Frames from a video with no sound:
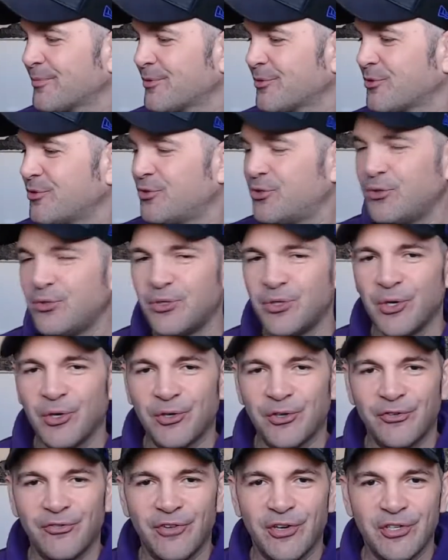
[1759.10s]
choose your own
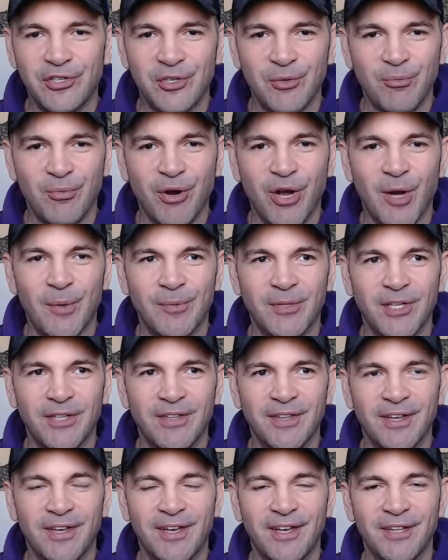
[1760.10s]
adventure prompt at
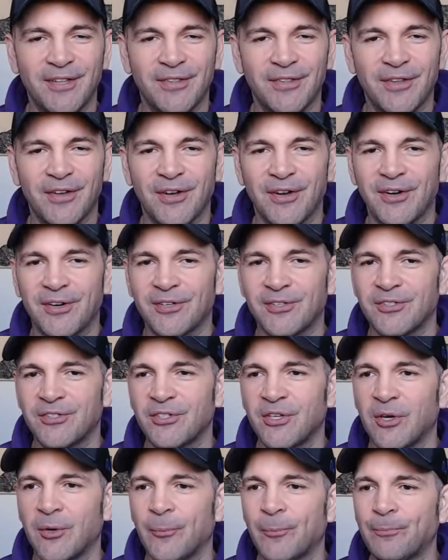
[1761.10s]
the end there.
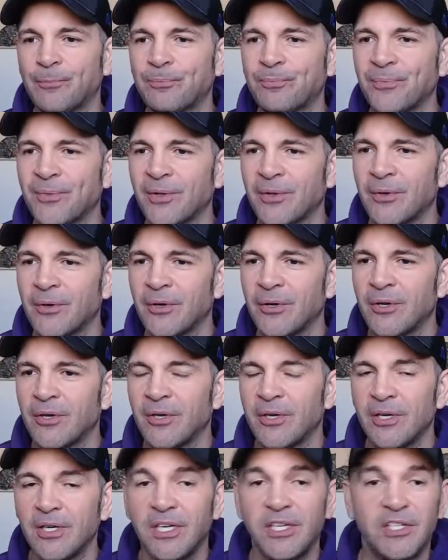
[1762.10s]
So,
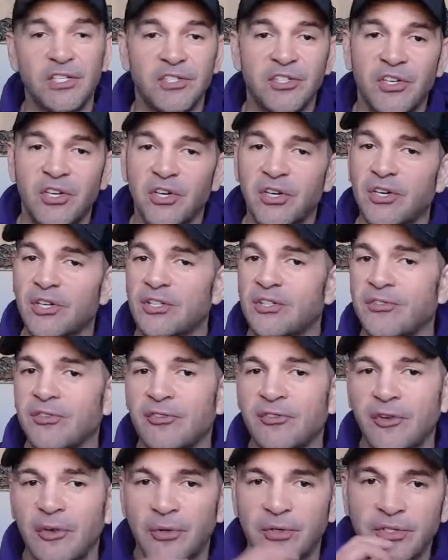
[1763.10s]
and just curious for
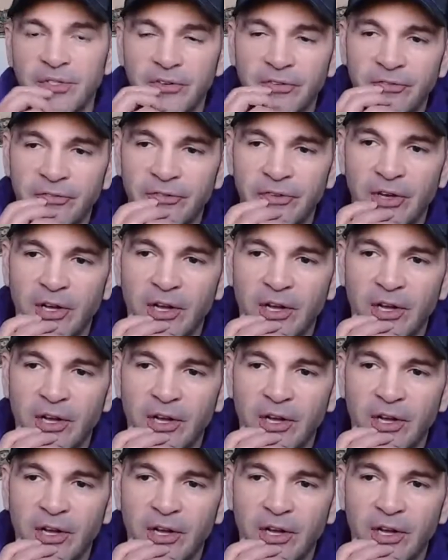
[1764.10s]
folks if,